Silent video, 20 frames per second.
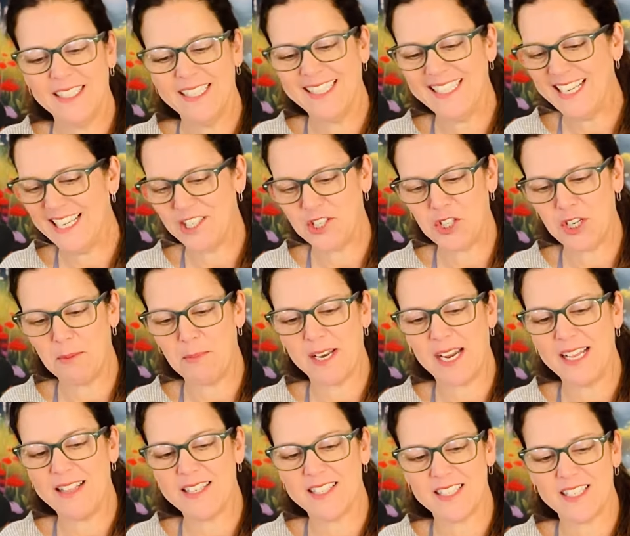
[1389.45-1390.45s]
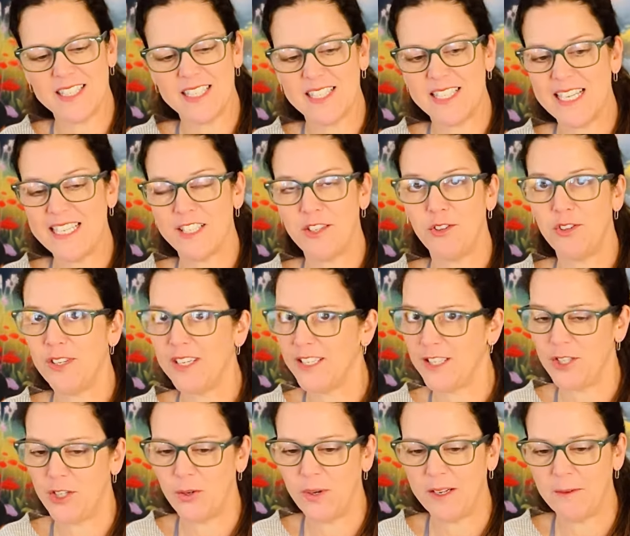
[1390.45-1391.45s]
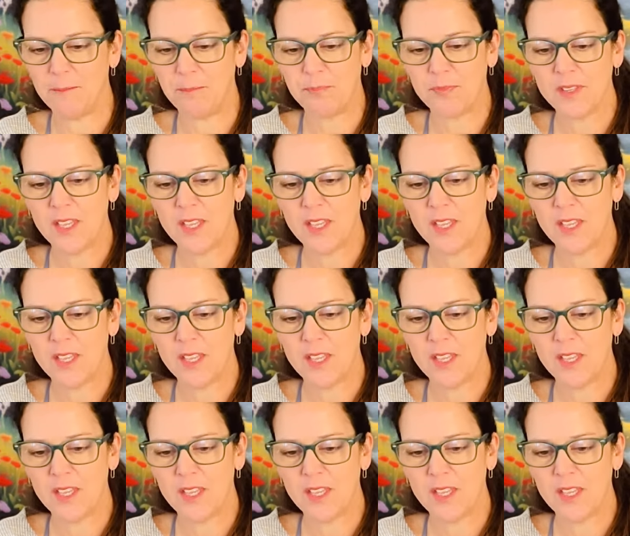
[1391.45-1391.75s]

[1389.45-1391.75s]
Yes, Gemini, this is the season you need to do it.